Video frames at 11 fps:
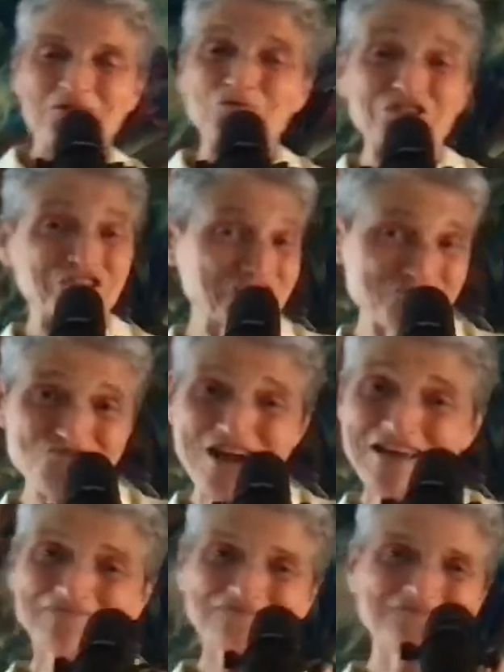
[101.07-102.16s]
which is
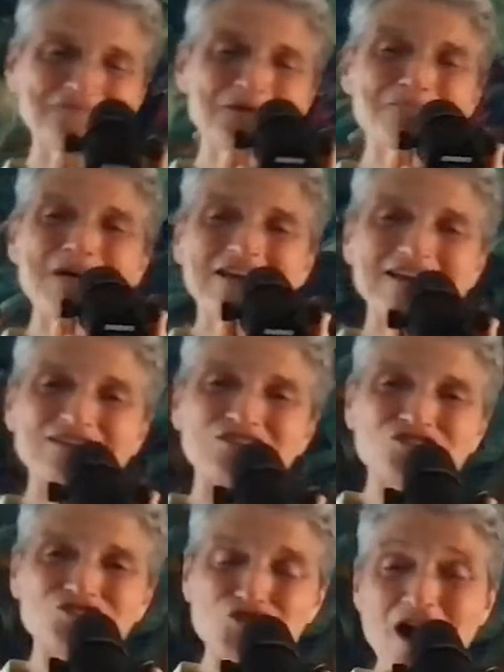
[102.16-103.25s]
great, making
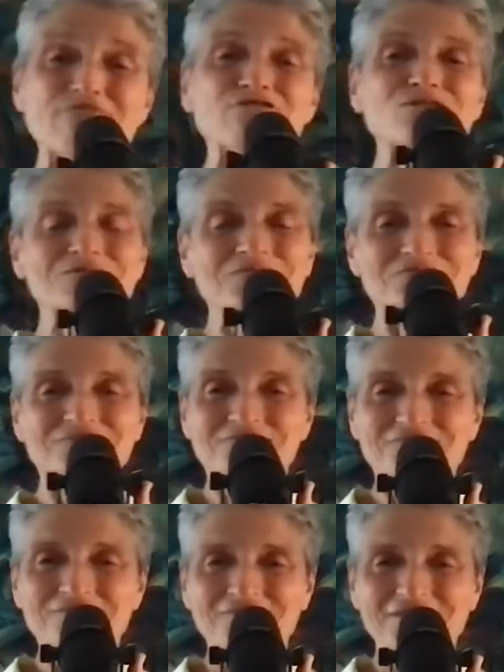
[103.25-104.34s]
travel,
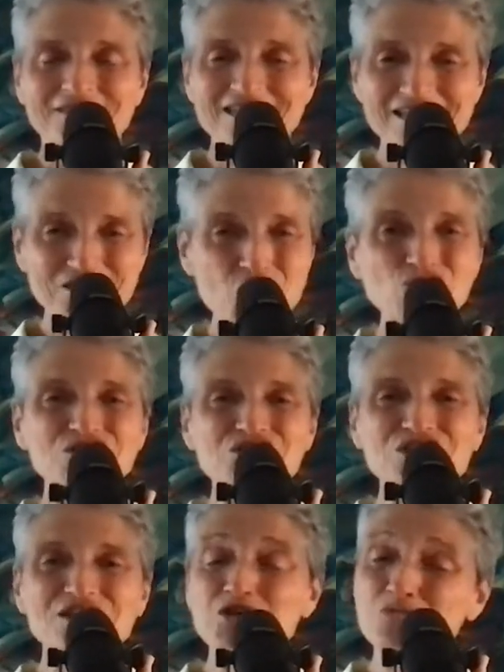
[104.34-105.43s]

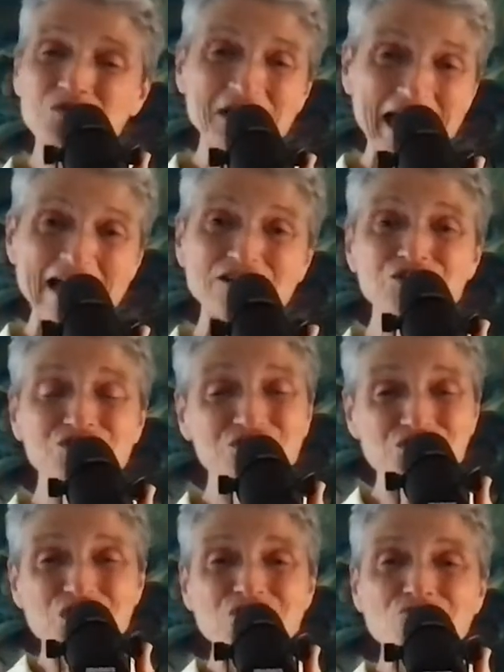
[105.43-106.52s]
technology, communications
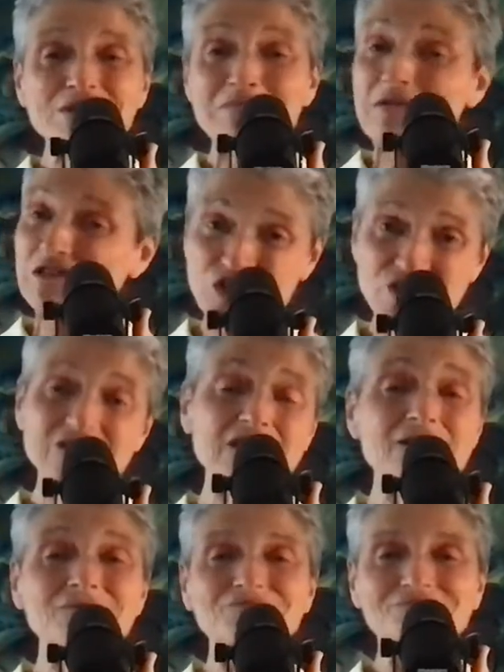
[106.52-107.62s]
generally much
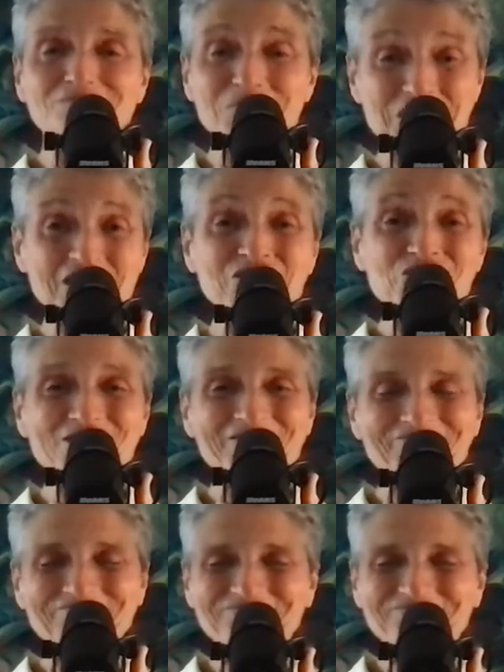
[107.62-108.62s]
easier, potentially.